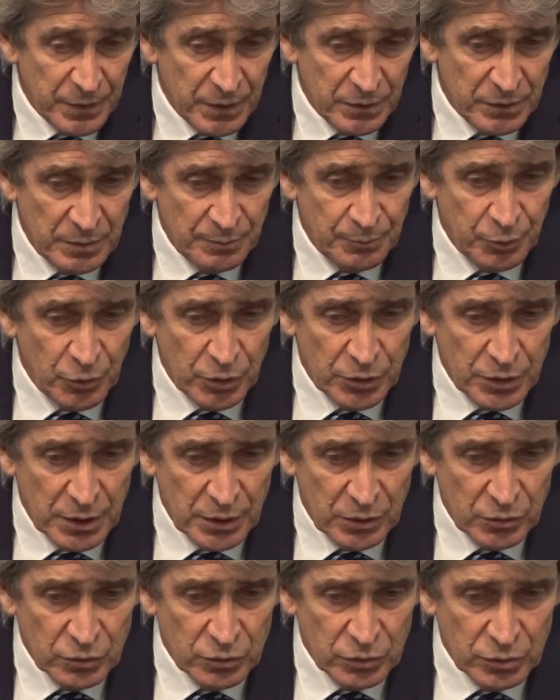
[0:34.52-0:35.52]
it's
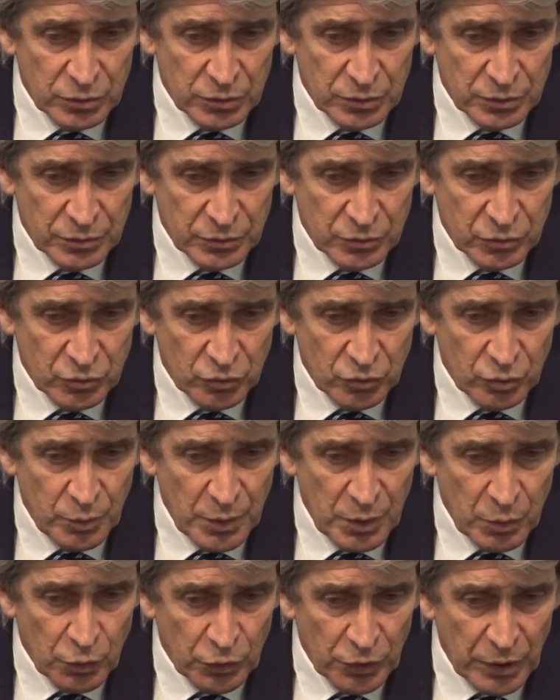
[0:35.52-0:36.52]
important to
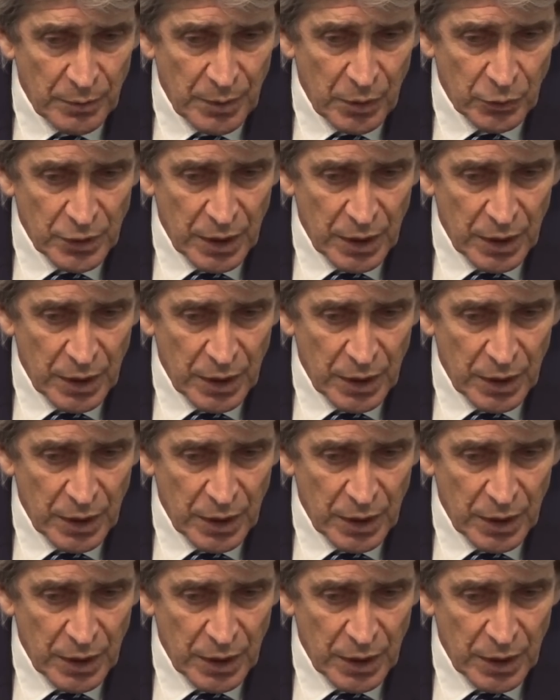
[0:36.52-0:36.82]
be worried about